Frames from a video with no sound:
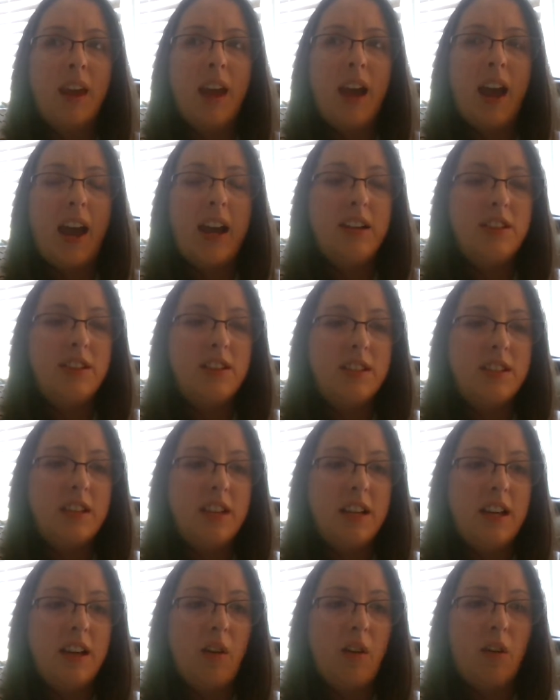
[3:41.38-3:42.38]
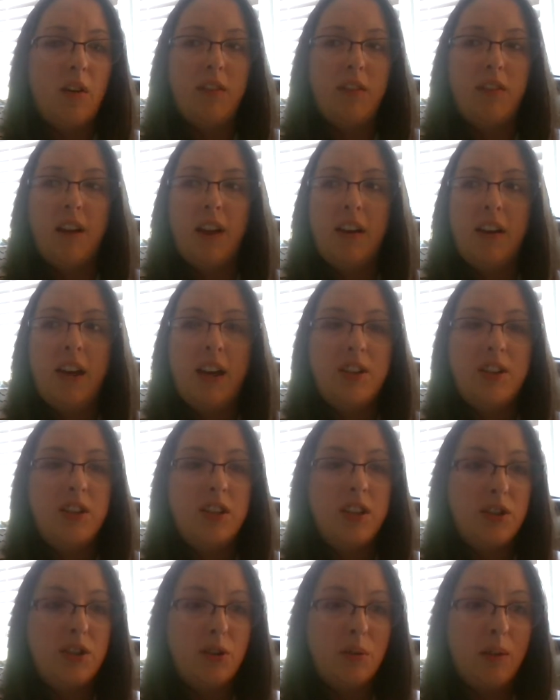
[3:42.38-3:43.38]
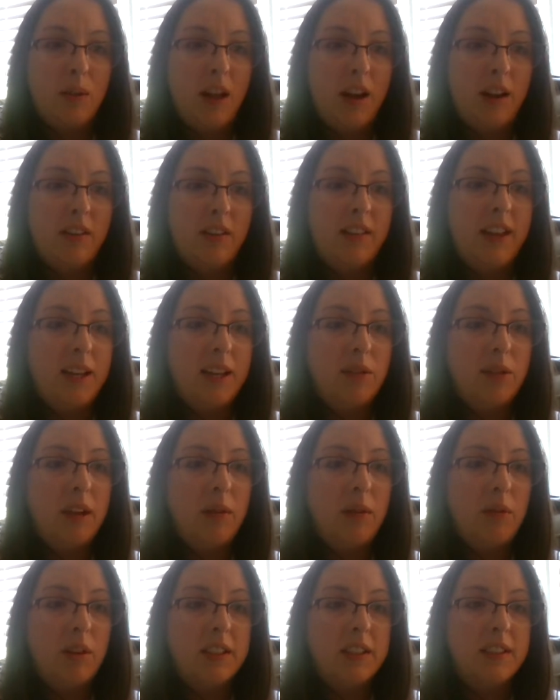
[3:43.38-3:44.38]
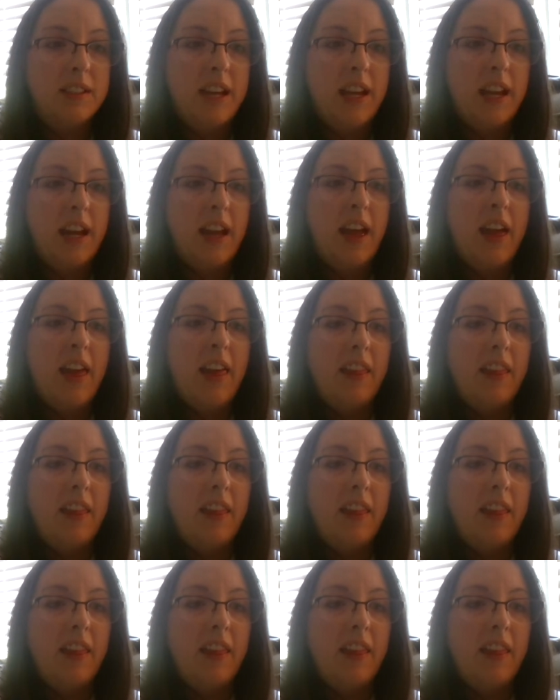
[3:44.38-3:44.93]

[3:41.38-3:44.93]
agency or the foundation that you're applying to, that's what they want to see.